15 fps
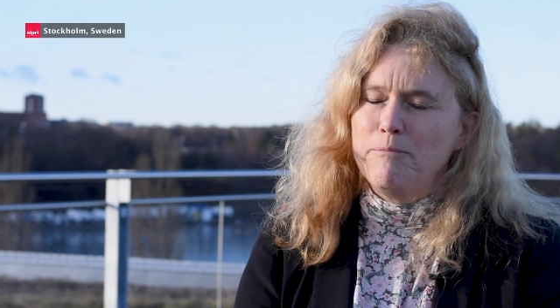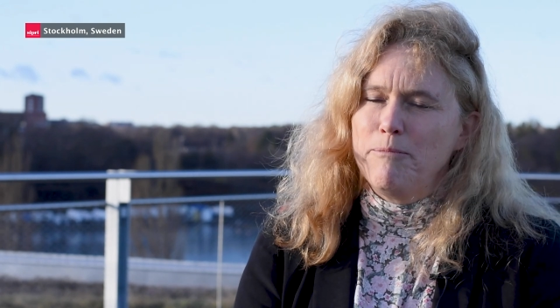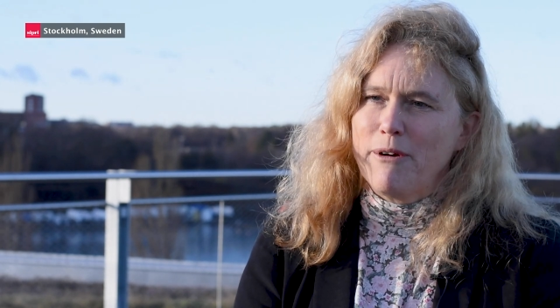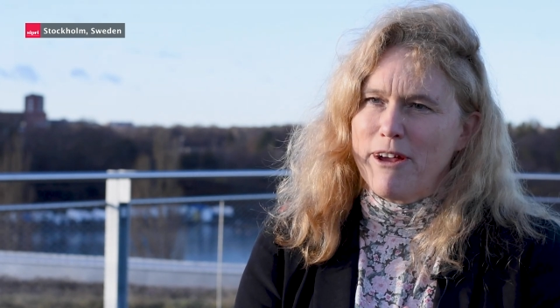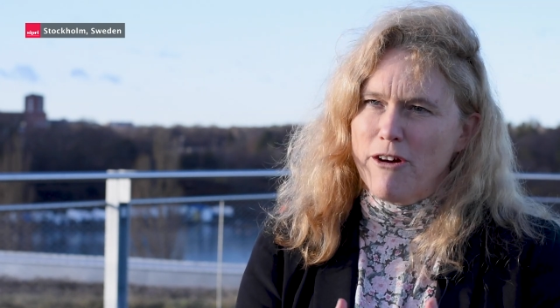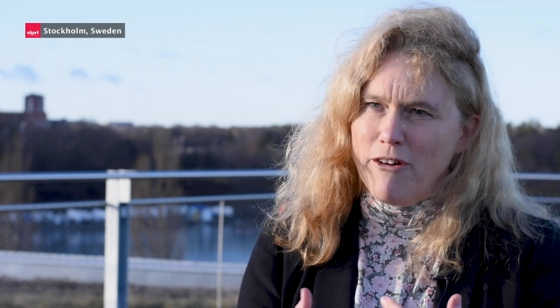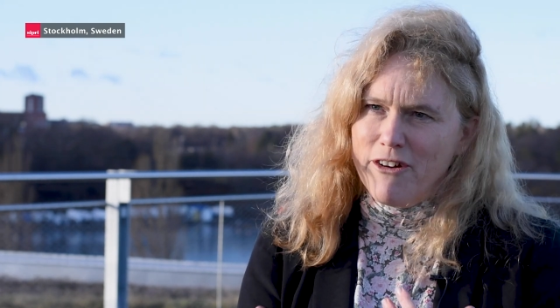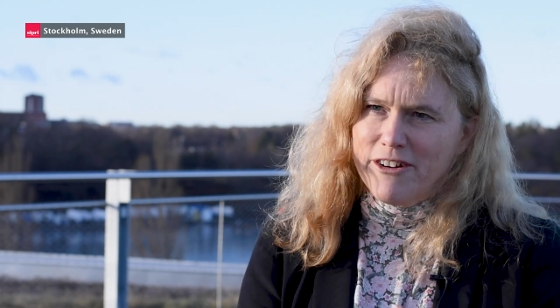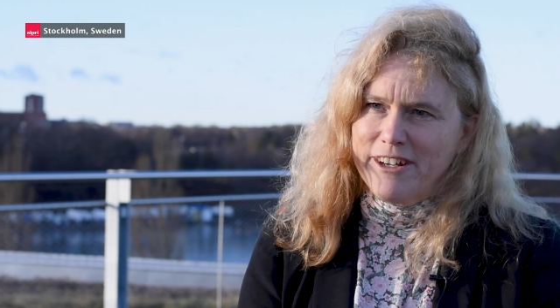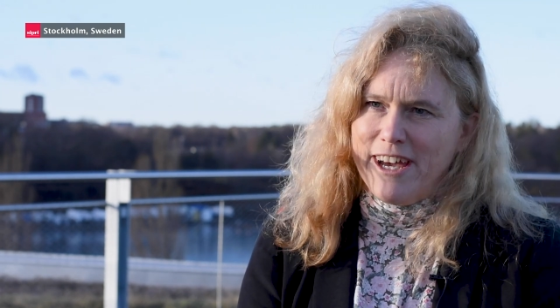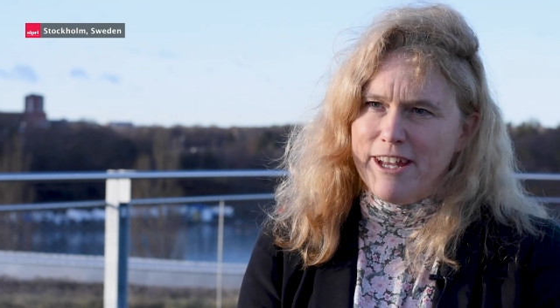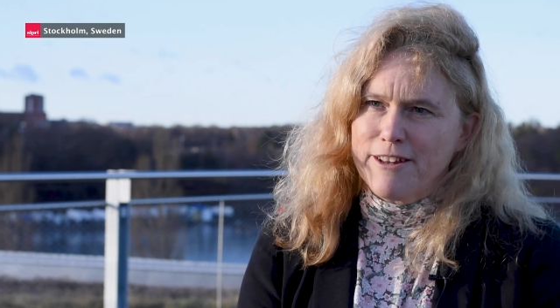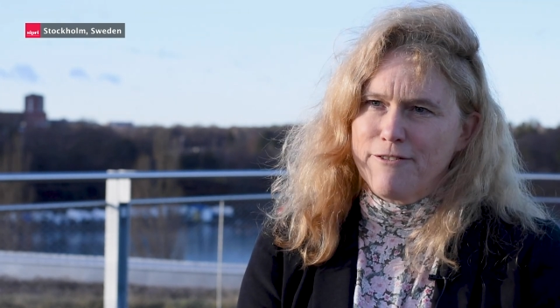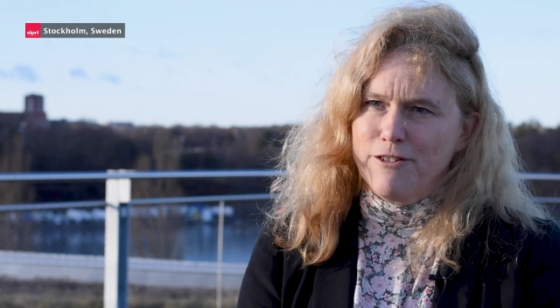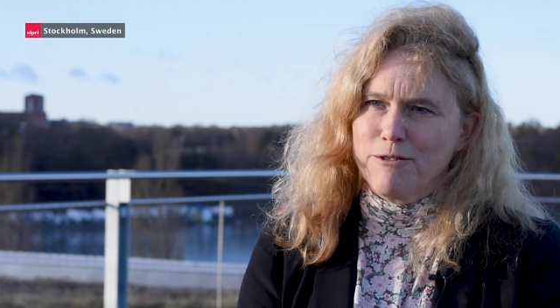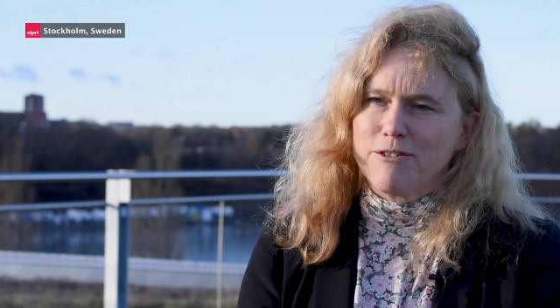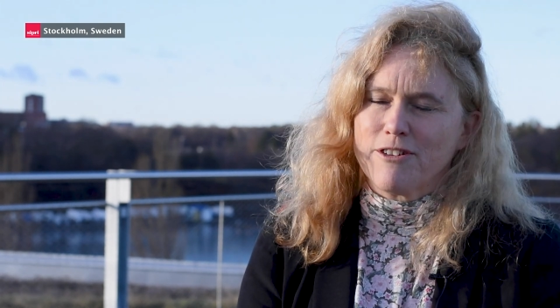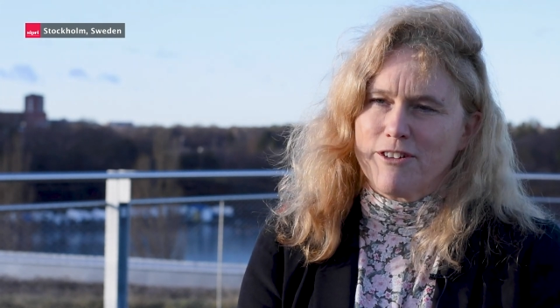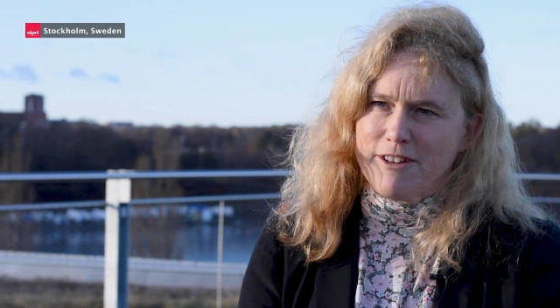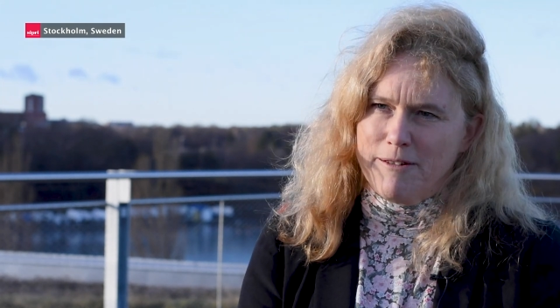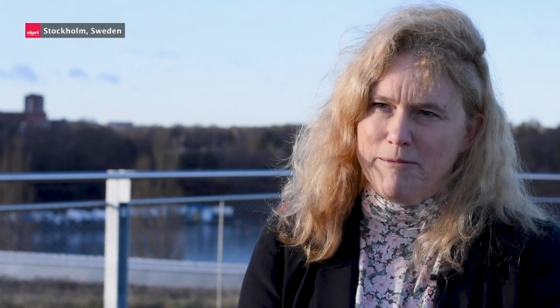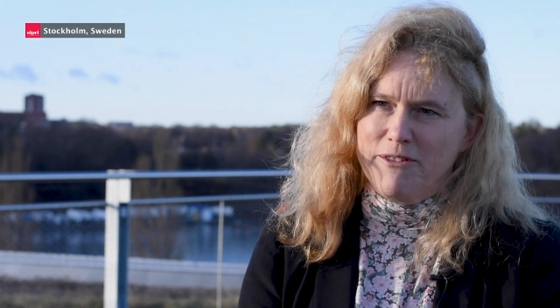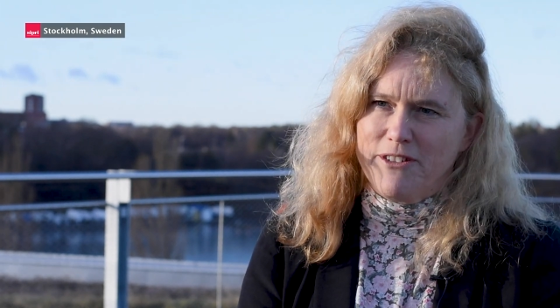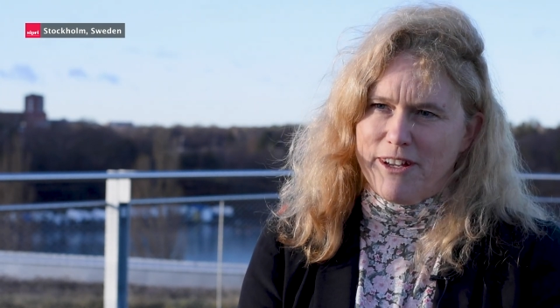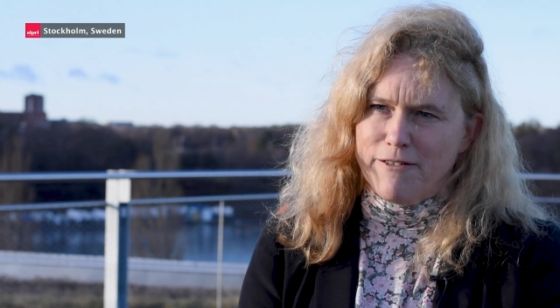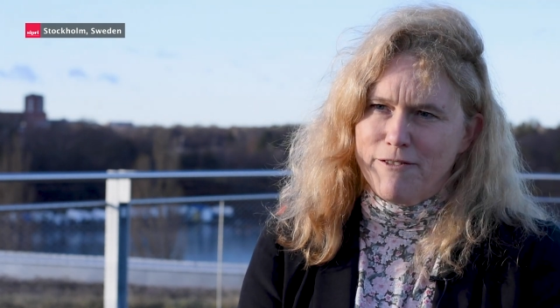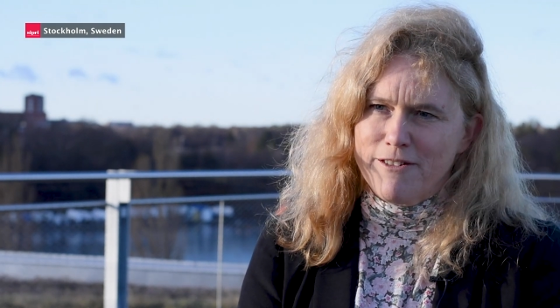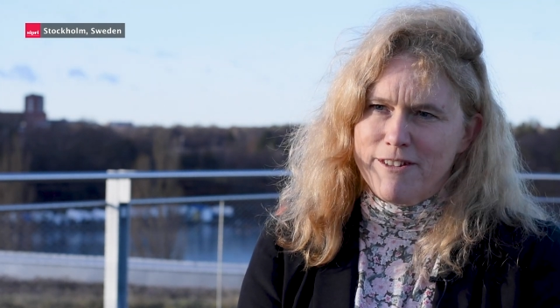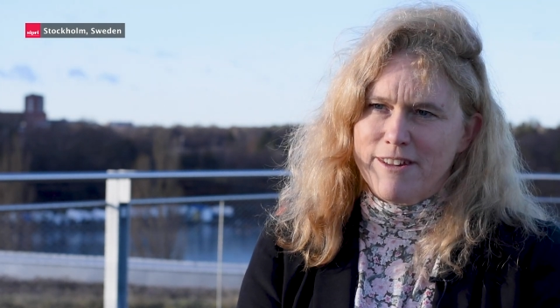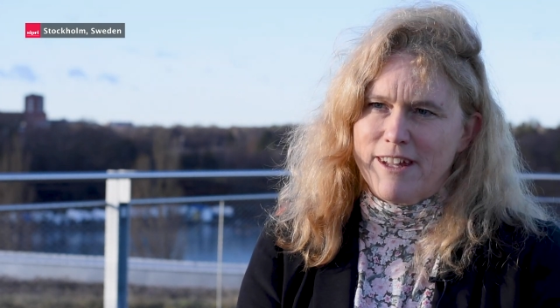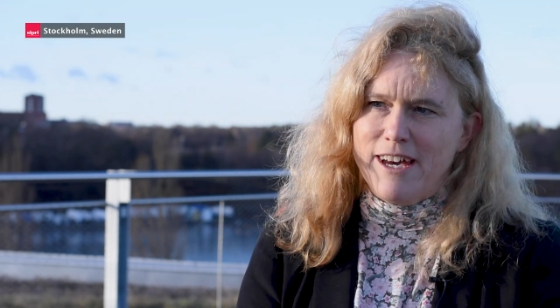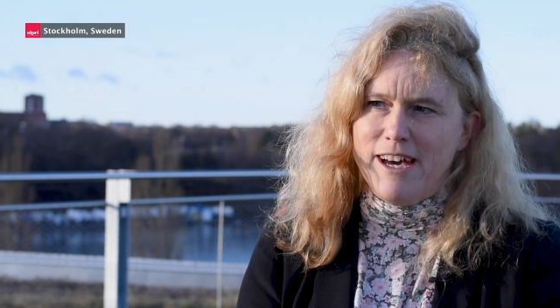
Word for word: prioritize food system shifts,